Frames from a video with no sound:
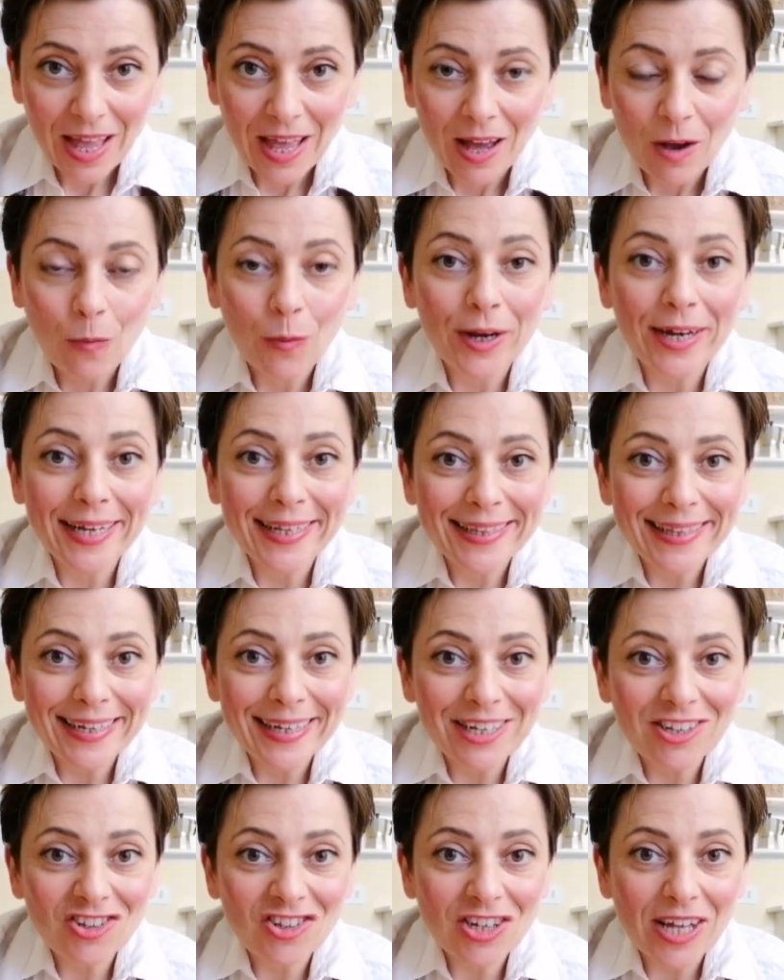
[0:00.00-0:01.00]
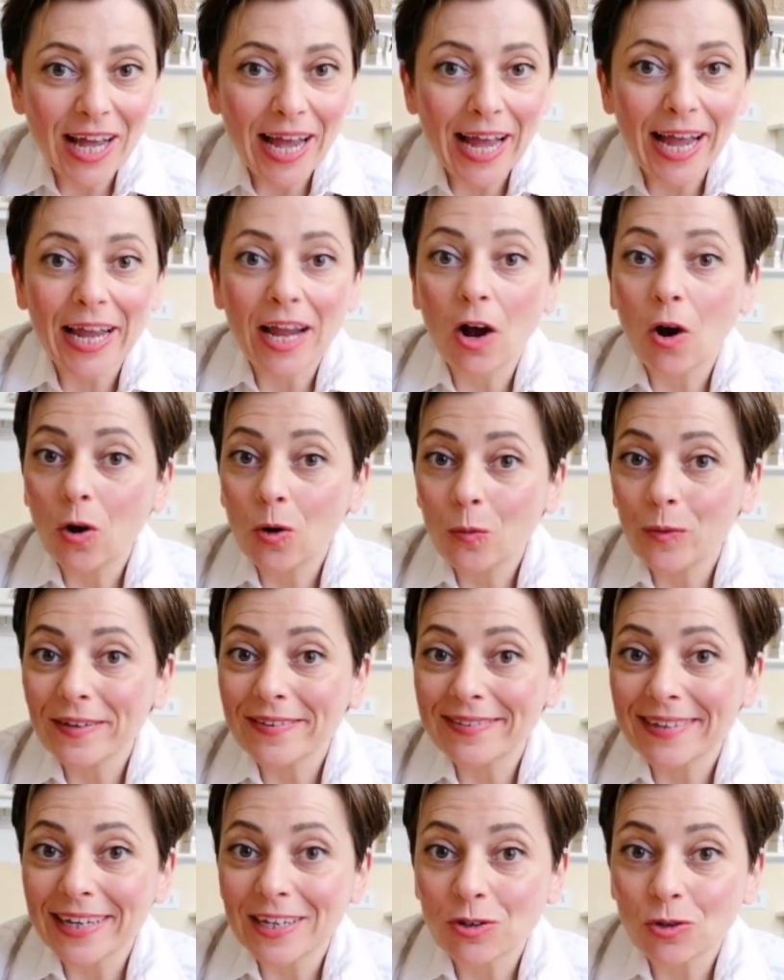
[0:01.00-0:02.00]
When I teach, I always
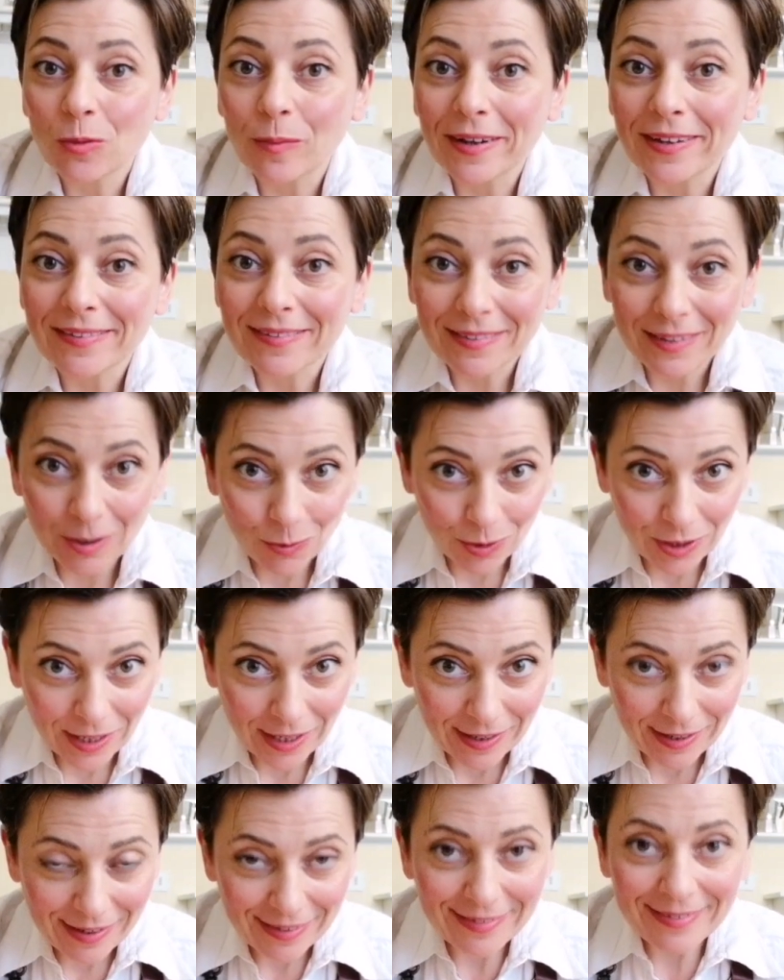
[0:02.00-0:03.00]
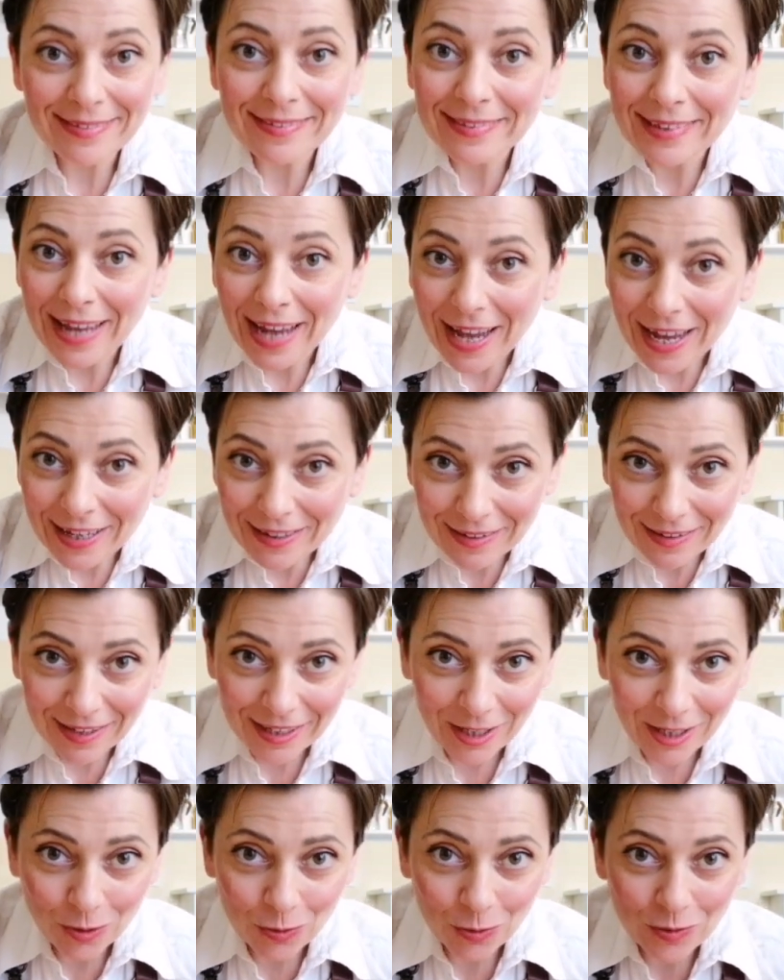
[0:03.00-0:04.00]
say to my students, start
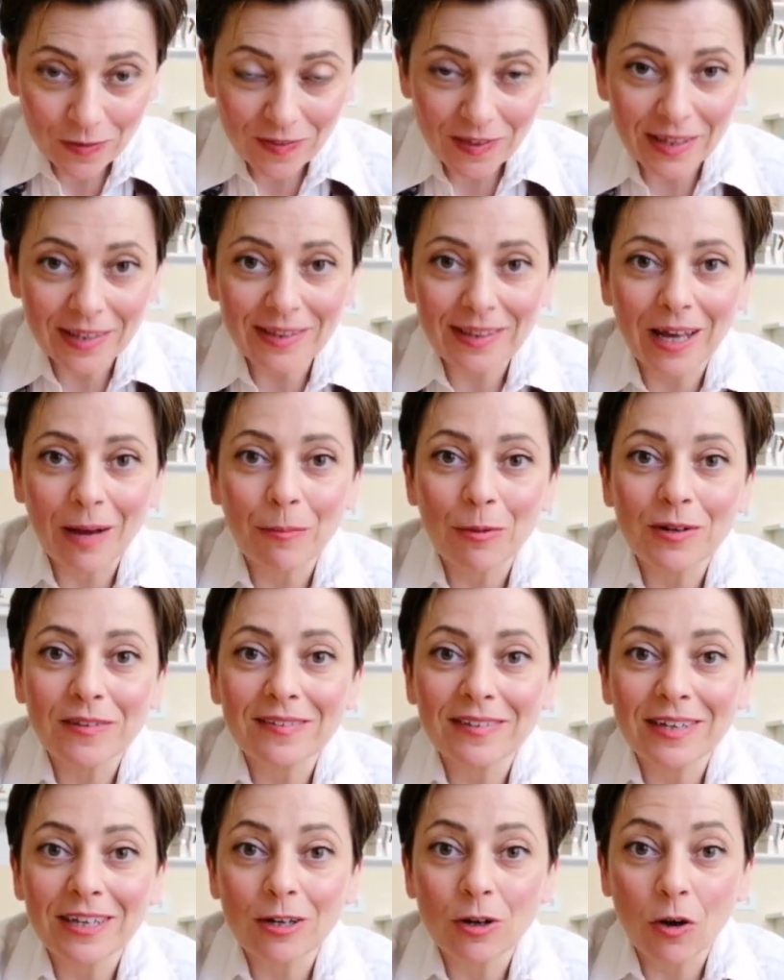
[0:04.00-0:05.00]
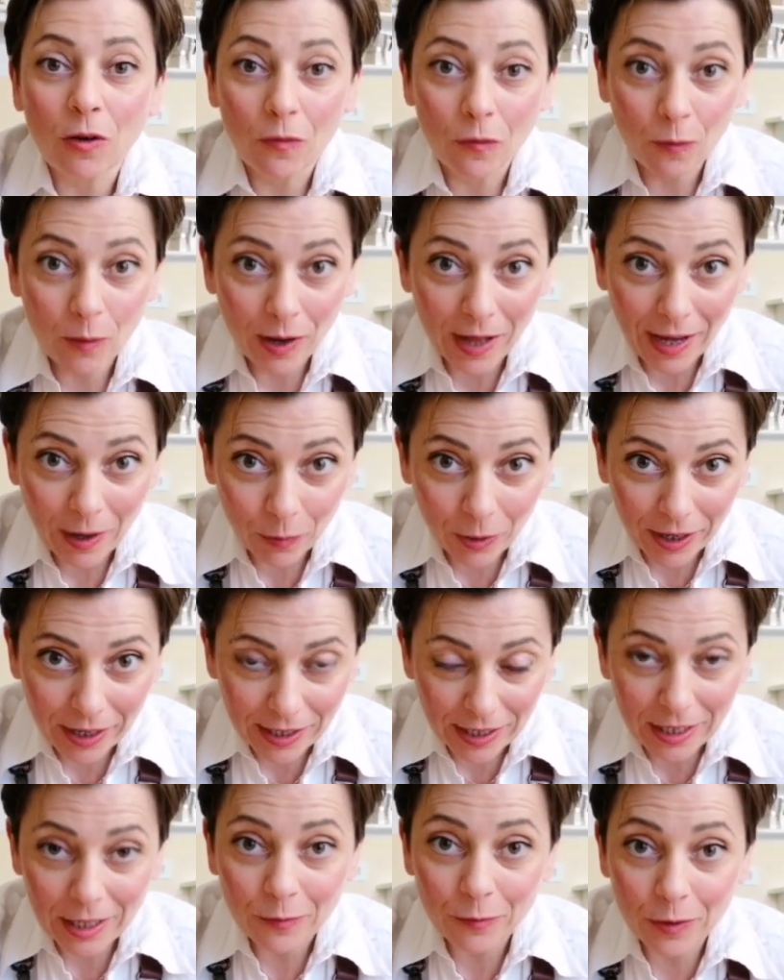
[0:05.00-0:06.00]
using 00 flour
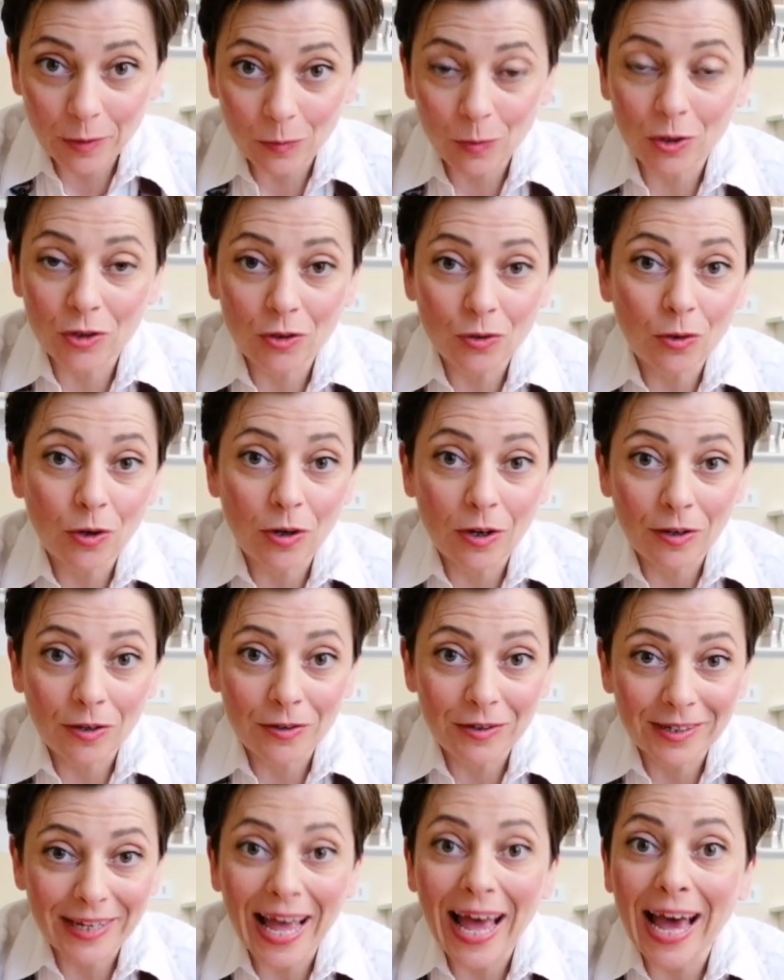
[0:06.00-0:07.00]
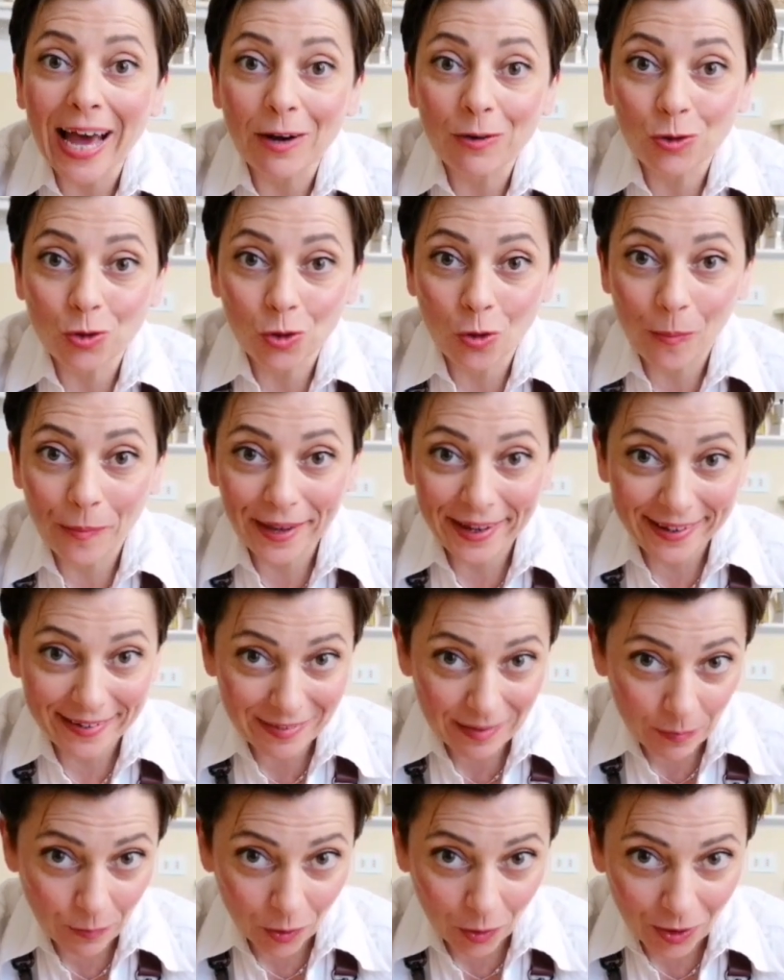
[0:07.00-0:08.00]
if you want to learn how to make a
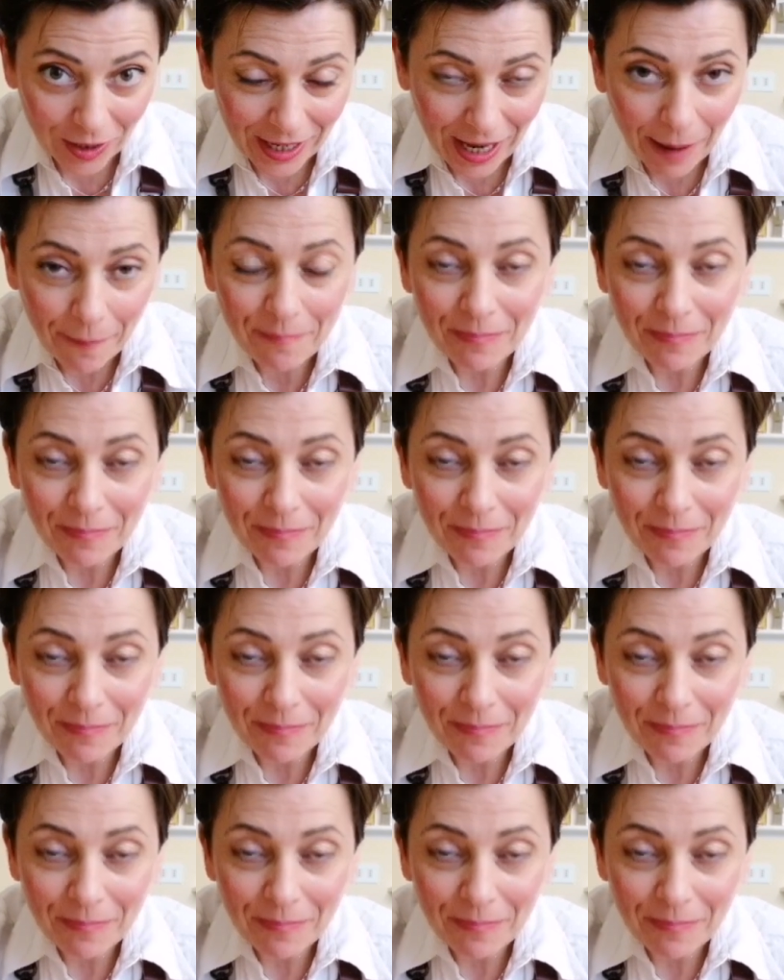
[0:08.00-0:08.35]
sfoglia,